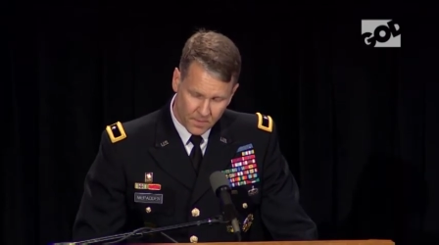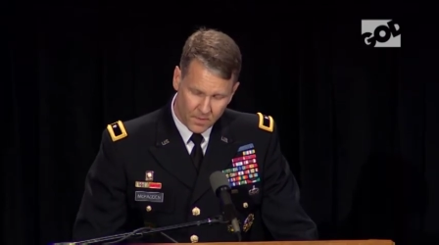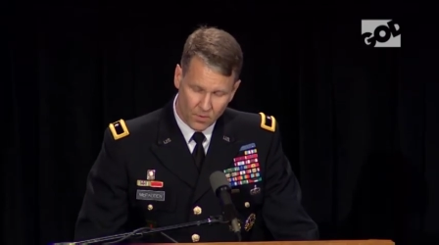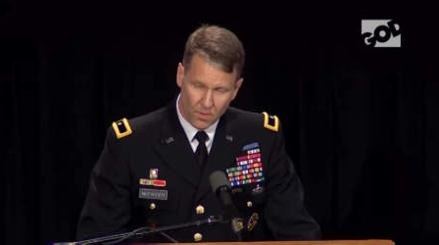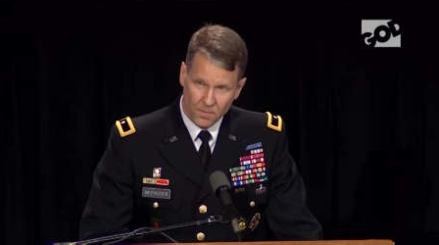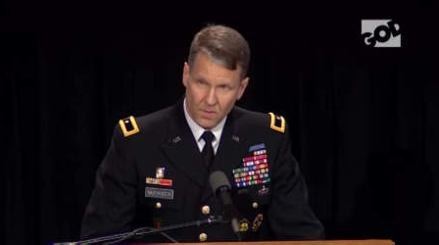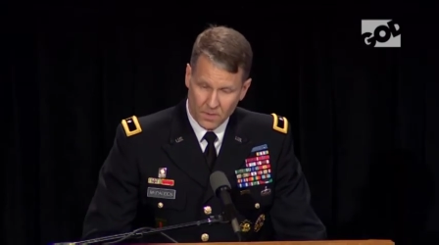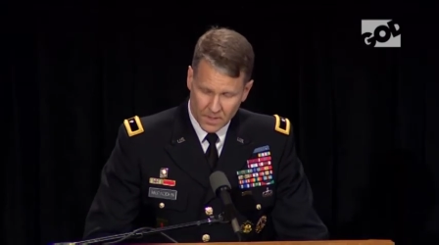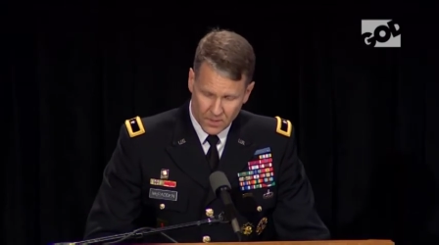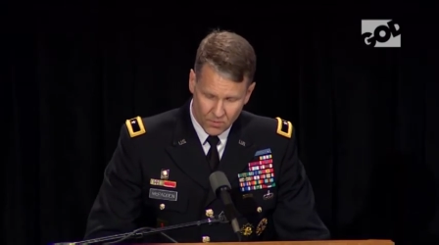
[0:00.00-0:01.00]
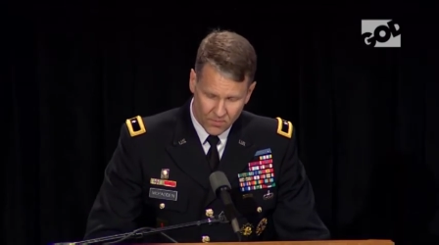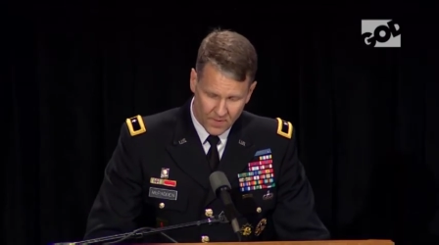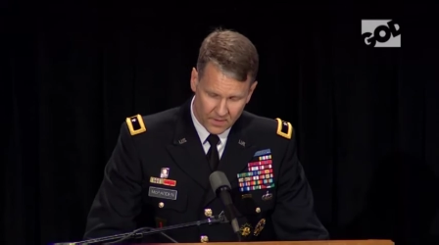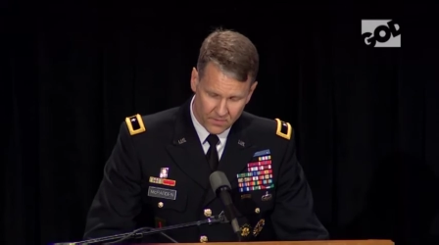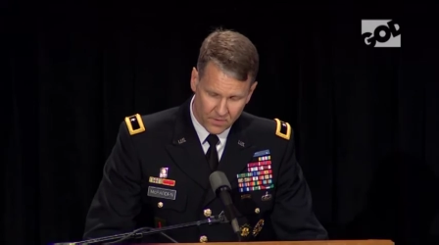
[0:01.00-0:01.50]
their ability to
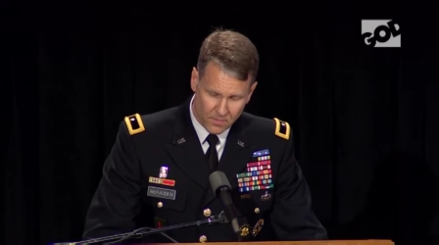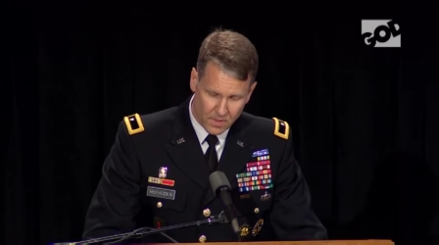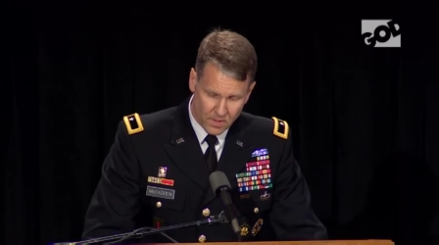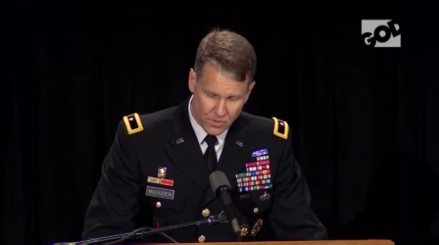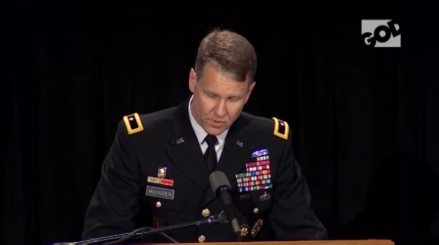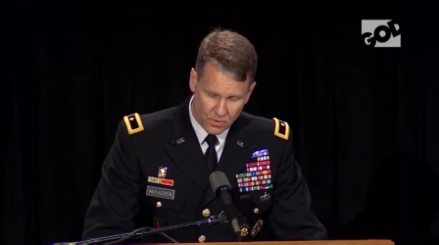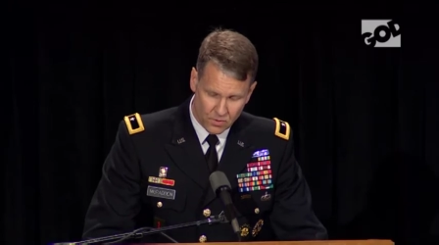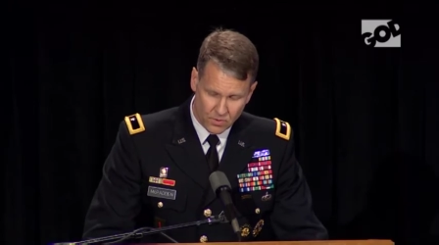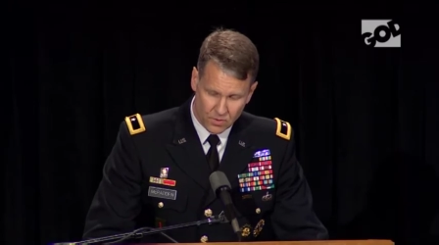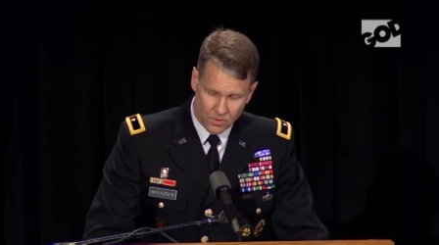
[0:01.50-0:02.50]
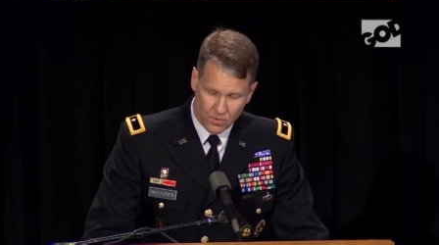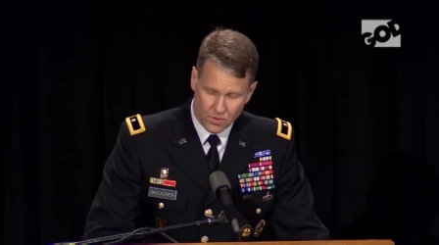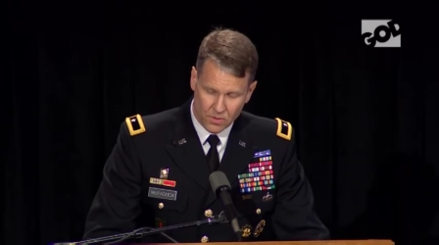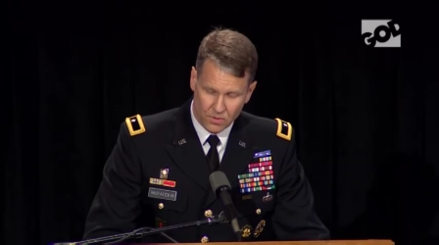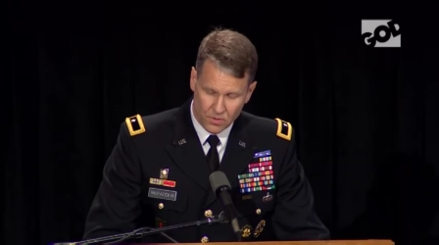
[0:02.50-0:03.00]
effectively minister to those
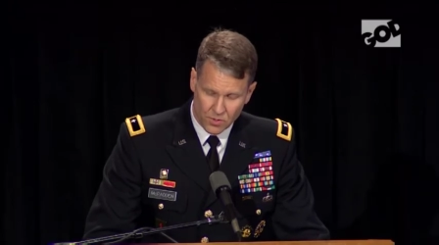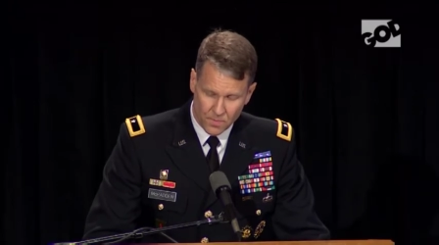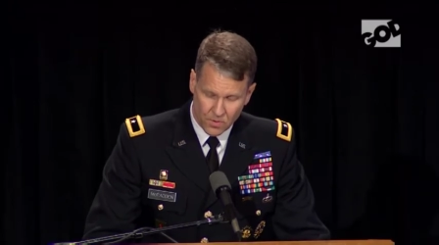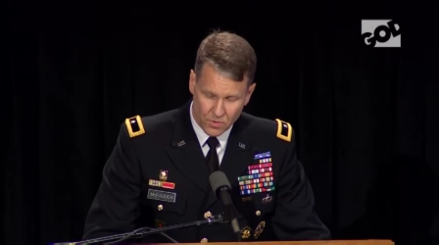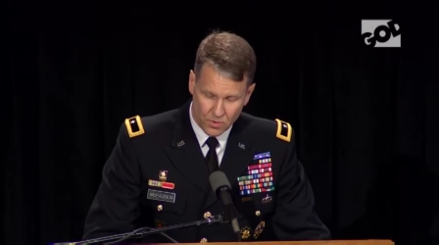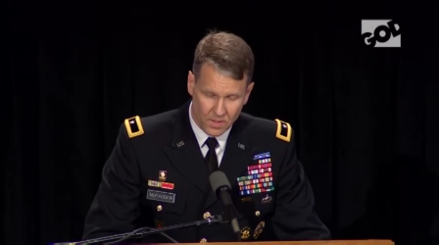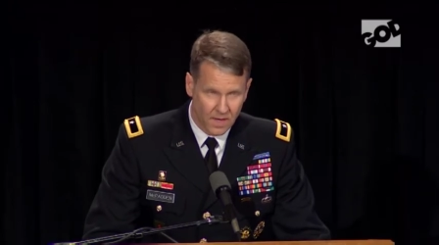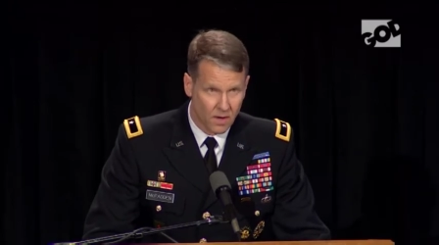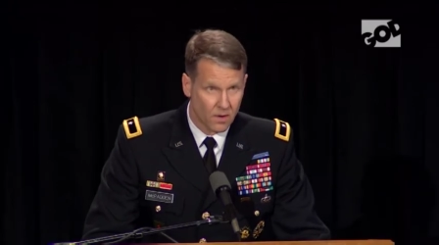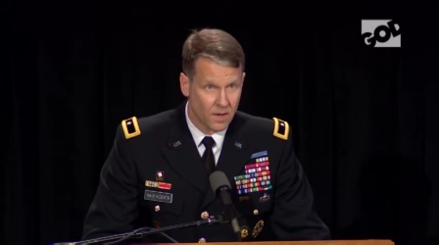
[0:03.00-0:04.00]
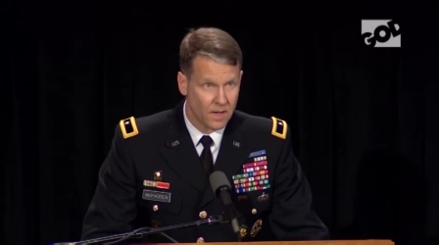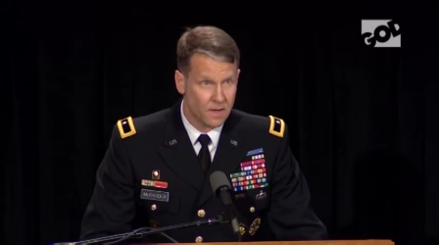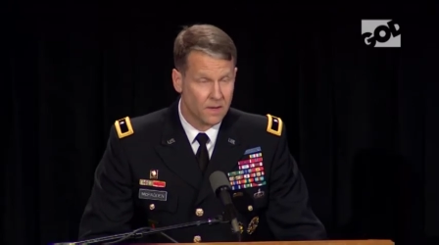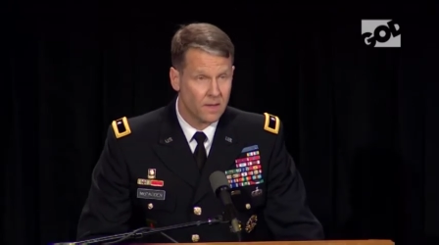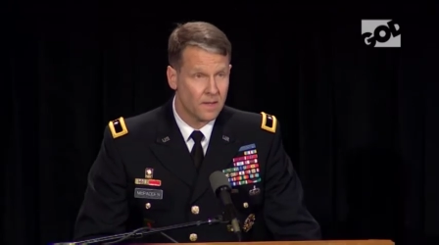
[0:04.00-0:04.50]
under their spiritual care, and